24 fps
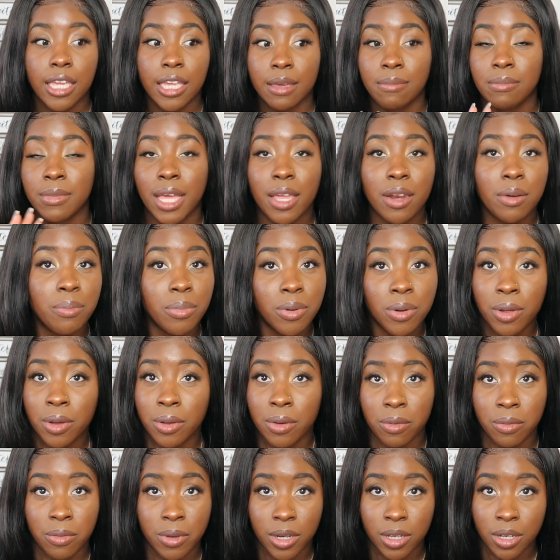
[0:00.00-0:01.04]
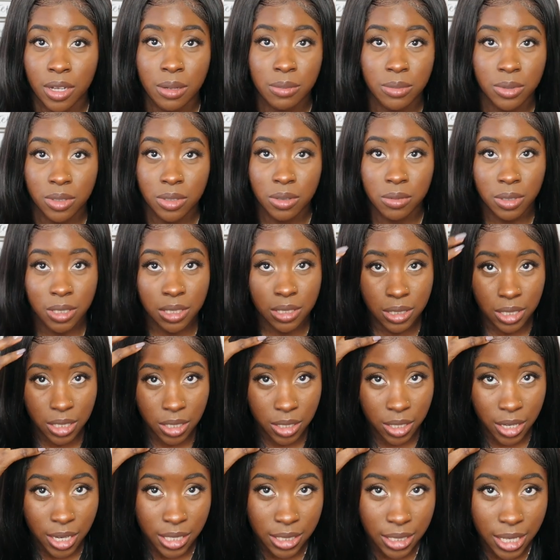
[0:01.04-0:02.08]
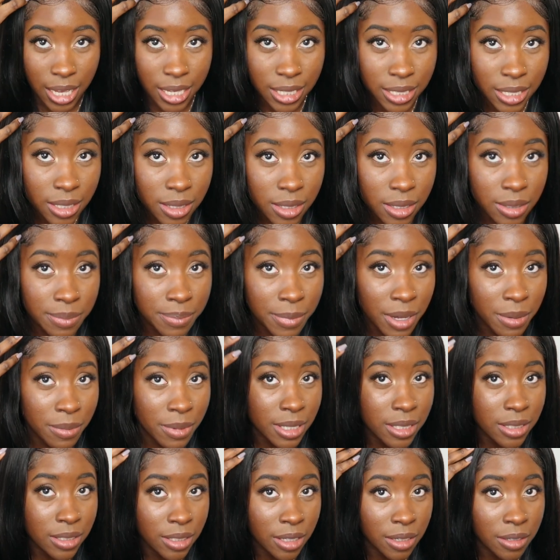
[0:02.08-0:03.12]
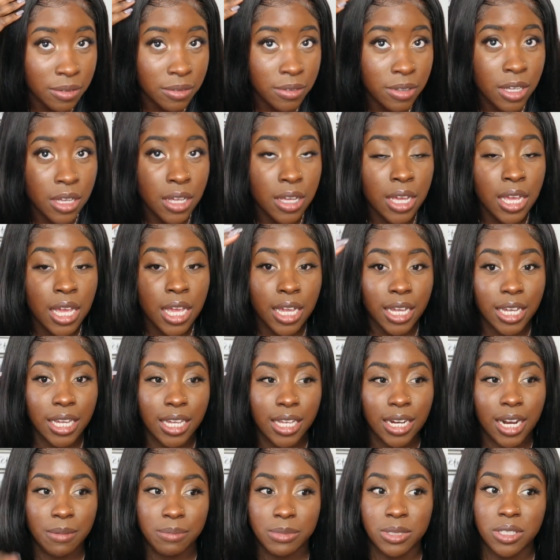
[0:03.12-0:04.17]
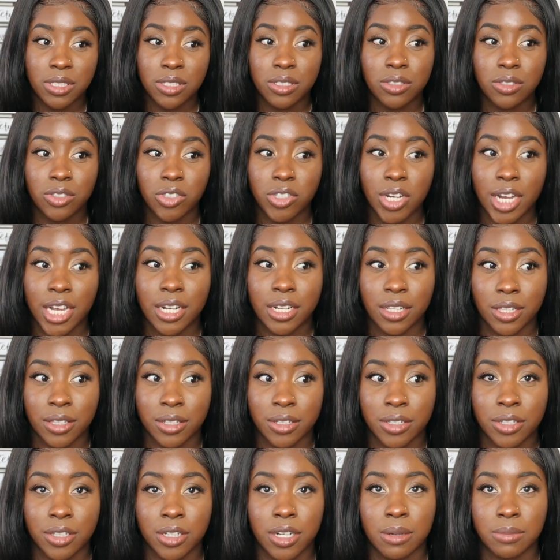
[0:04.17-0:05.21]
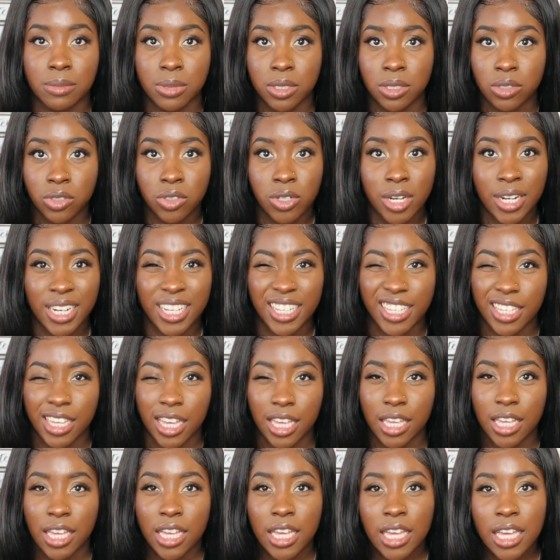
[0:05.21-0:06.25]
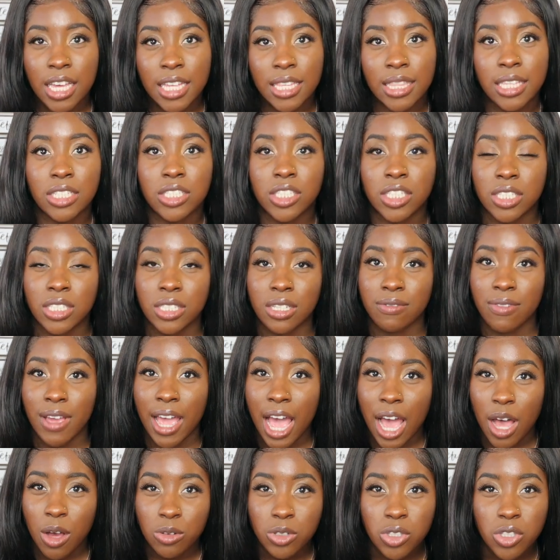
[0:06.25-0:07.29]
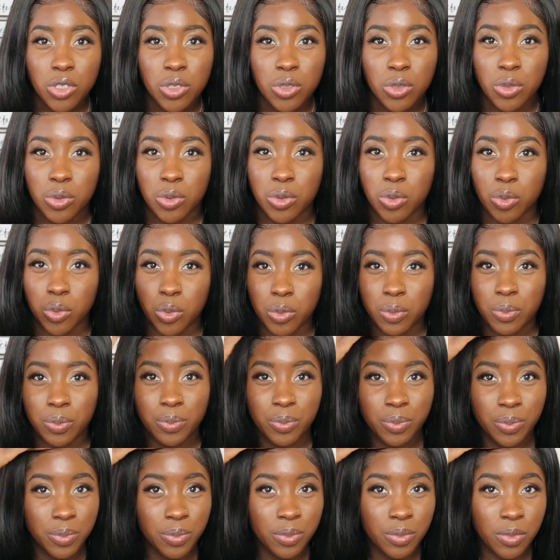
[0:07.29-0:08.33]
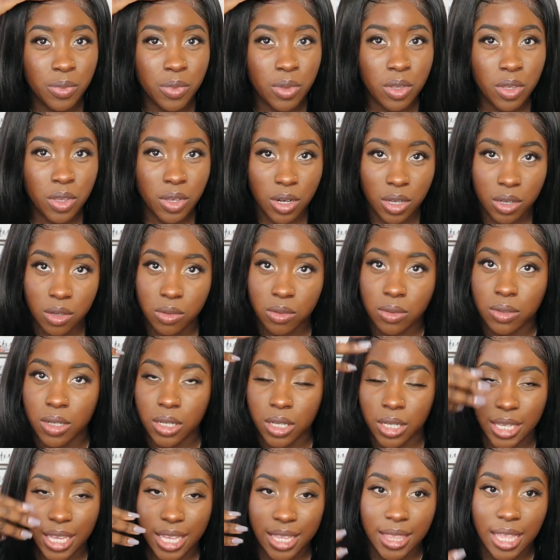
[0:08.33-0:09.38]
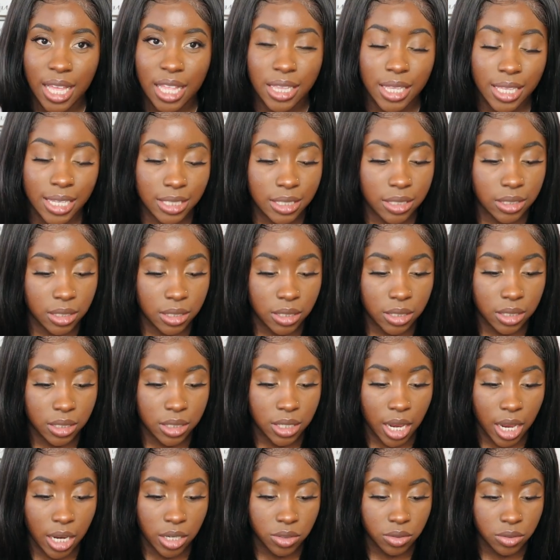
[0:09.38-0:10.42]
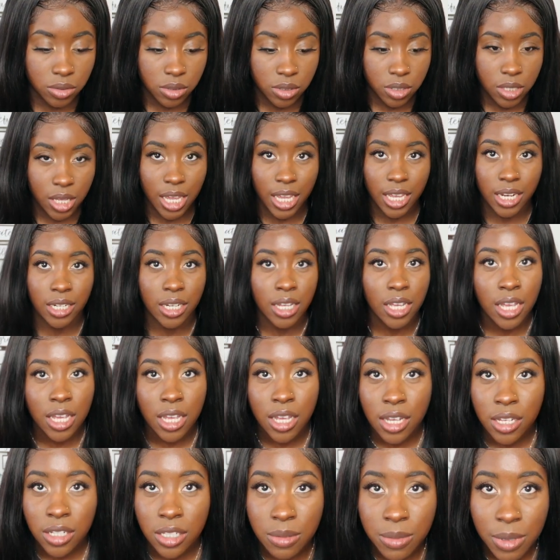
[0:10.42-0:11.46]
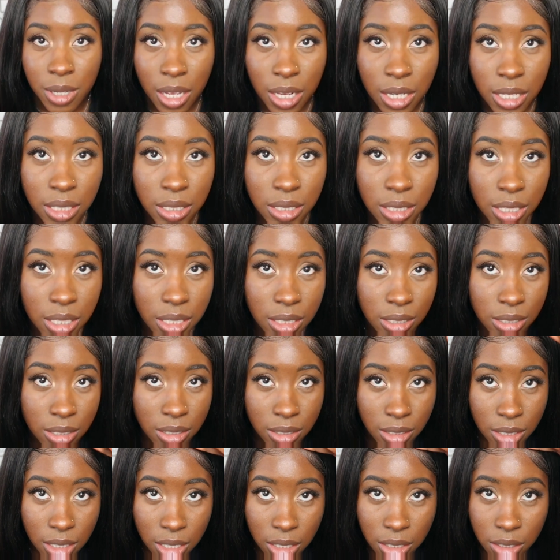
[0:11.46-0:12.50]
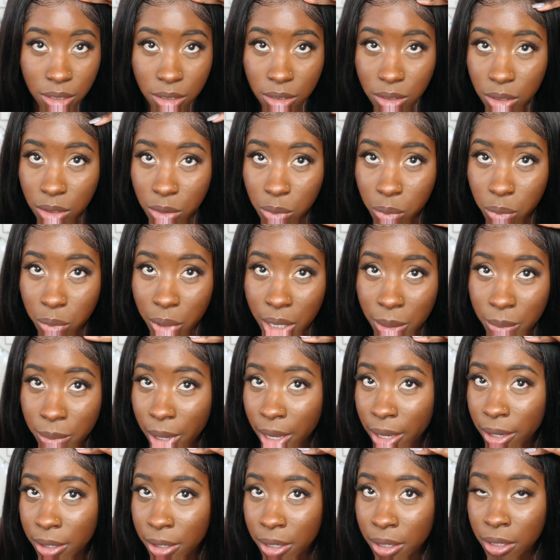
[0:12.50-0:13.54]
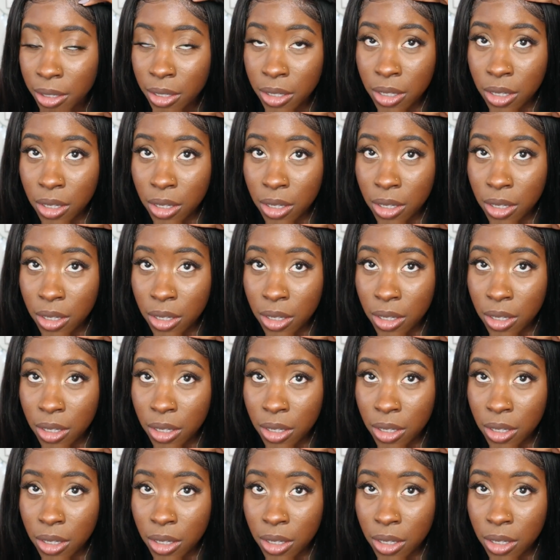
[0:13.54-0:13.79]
am not a pro when it comes to wigs. You guys, I did this by myself and I'm still trying to learn. I'm still trying to get the gist of how to, get that lace to look natural. And to be honest, it could look way better.